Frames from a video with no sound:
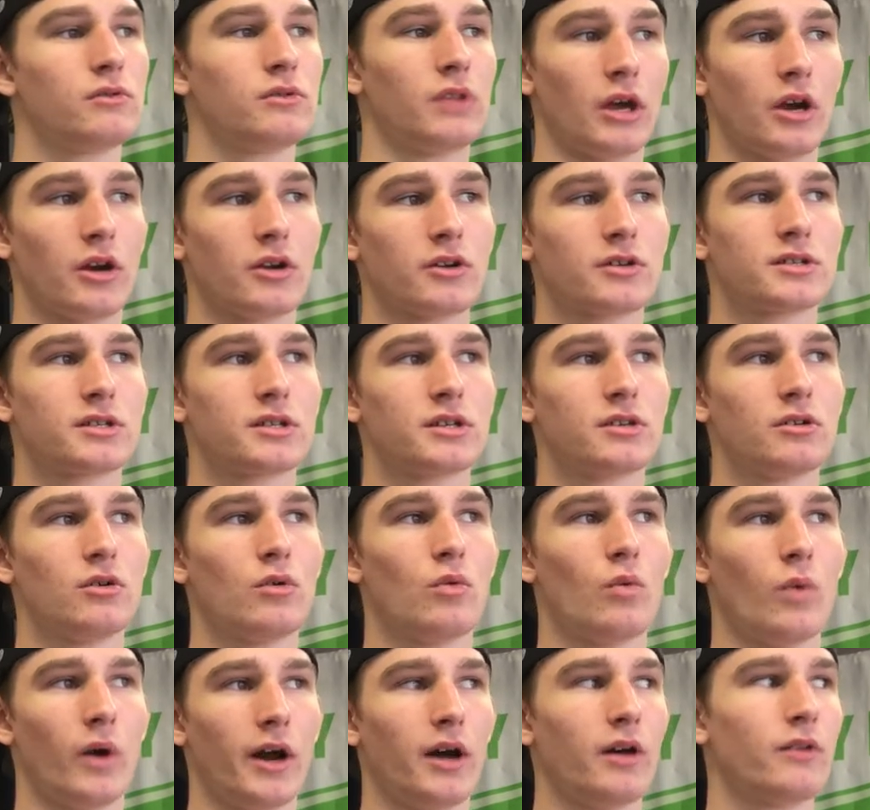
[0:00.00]
there still
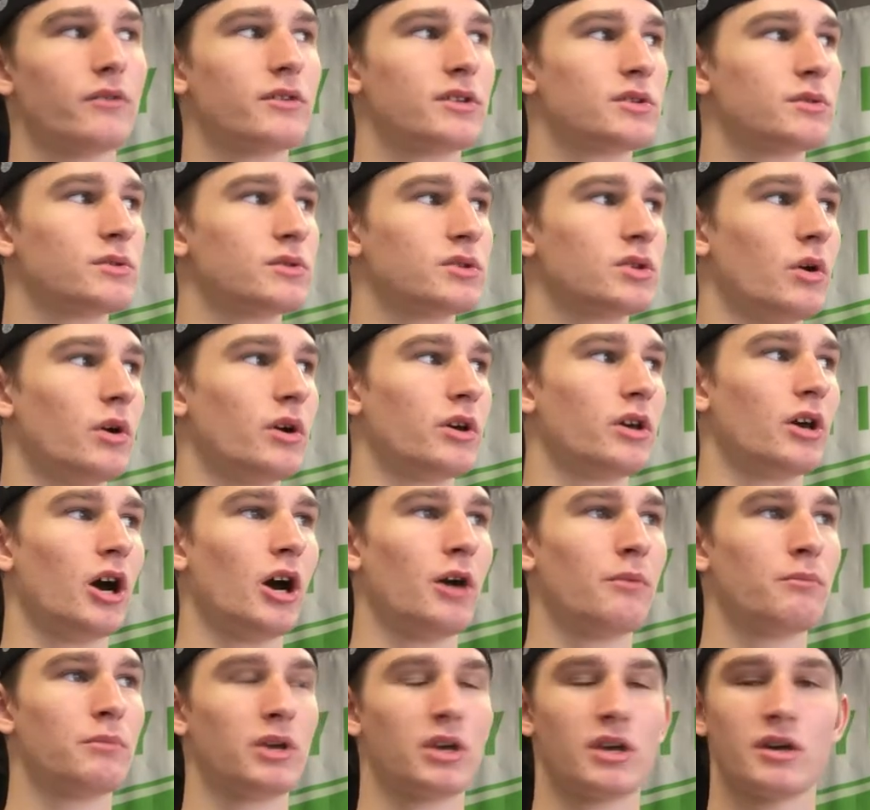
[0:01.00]
while this was going
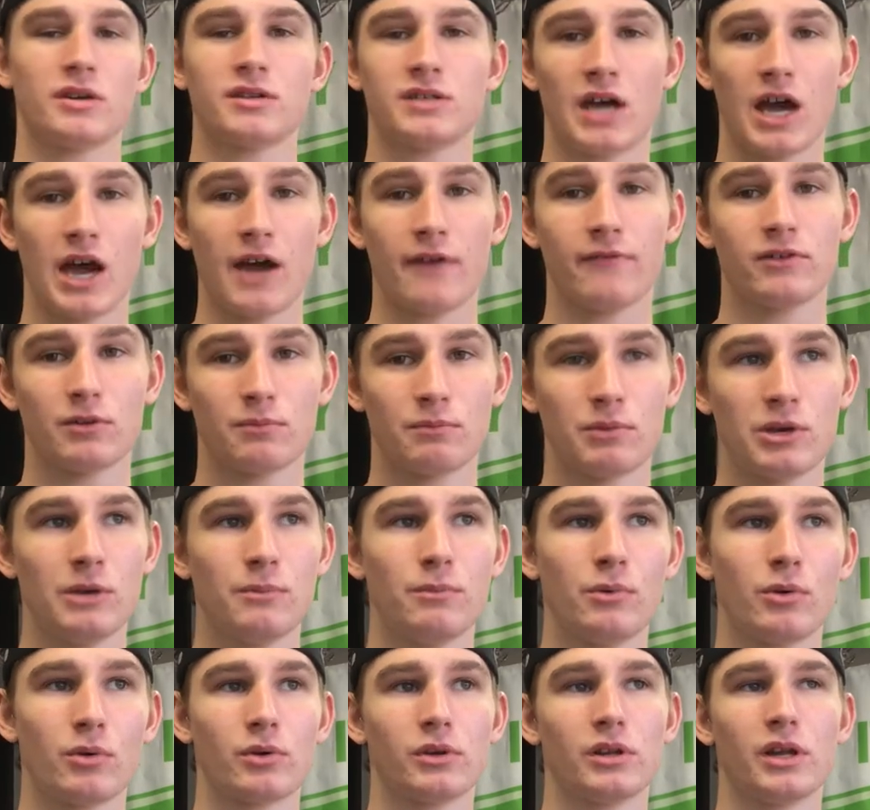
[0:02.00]
on," because half of the
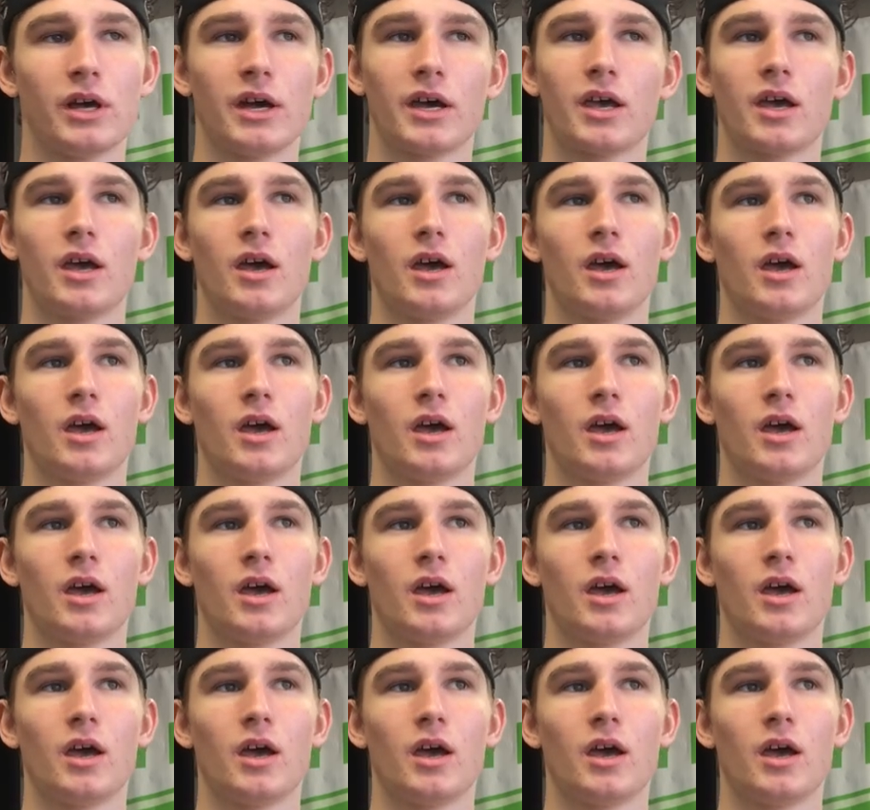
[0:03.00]
people were like